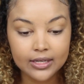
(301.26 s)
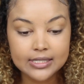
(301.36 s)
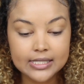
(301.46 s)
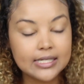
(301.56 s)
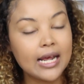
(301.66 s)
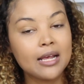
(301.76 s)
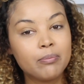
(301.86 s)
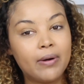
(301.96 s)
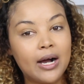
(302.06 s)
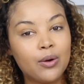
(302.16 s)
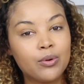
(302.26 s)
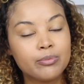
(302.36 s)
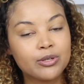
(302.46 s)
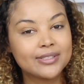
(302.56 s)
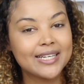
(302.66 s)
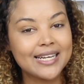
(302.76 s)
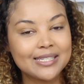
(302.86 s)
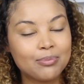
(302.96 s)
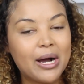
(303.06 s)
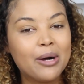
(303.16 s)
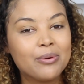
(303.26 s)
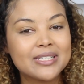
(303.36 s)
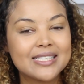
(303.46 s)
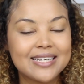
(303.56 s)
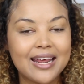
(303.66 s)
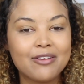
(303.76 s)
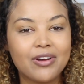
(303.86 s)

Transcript: staying power, because it is a power stay